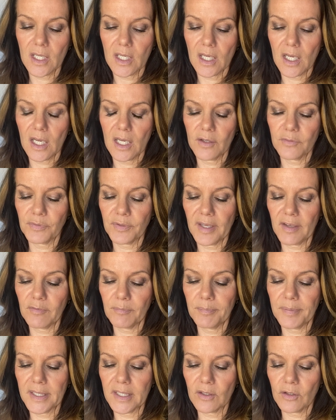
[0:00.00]
If you have
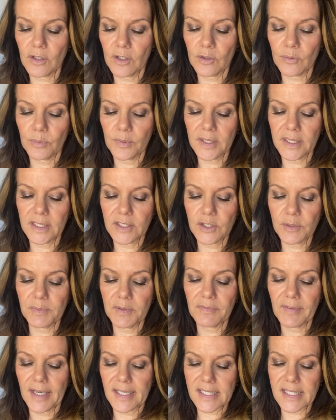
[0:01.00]
been or are willing to be
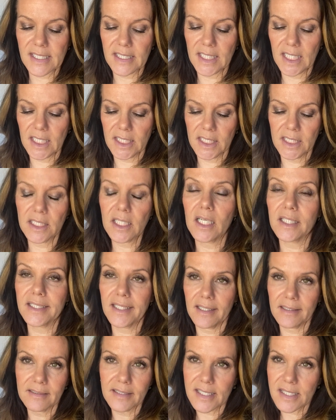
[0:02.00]
vaccinated,
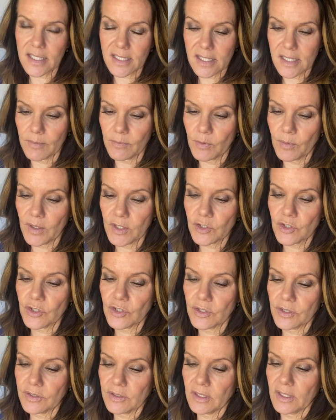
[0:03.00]
again, that's the same
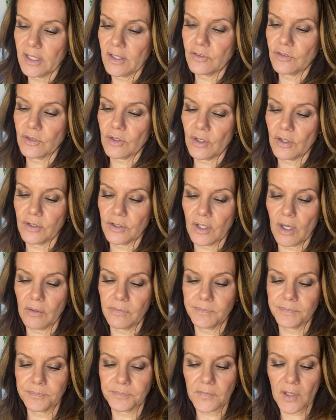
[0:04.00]
question, yes or no.
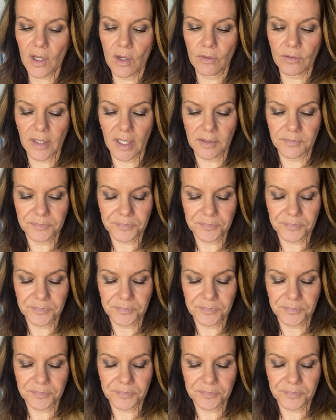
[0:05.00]
Okay.